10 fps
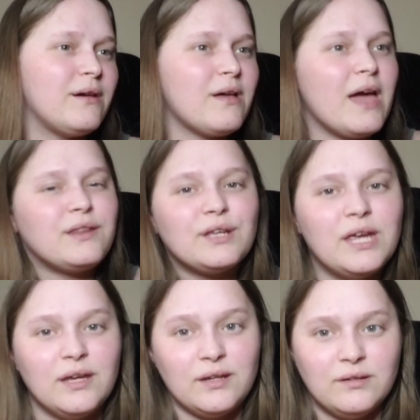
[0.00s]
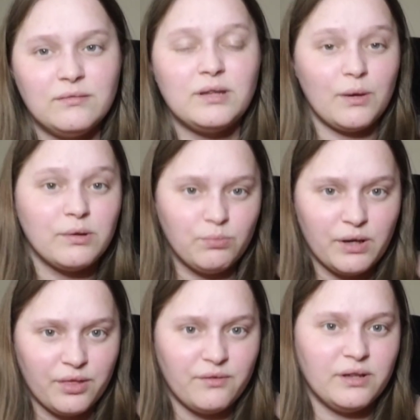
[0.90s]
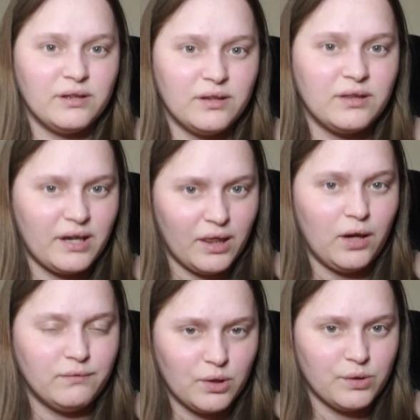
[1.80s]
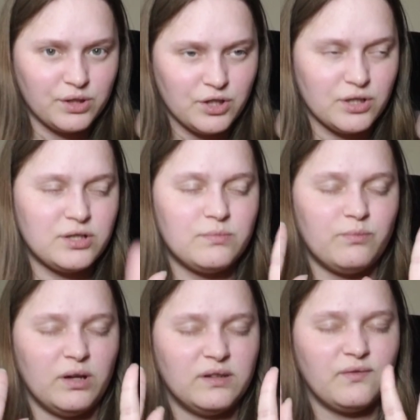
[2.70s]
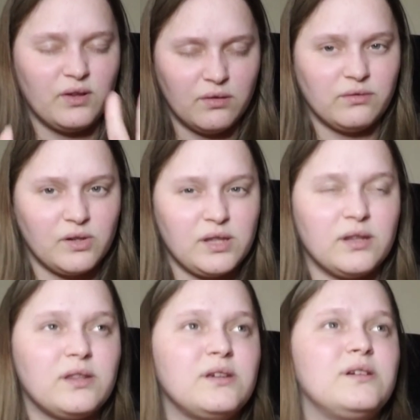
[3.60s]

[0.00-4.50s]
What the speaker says: As a kid, that was one of the reasons I loved going to church, was for those reasons.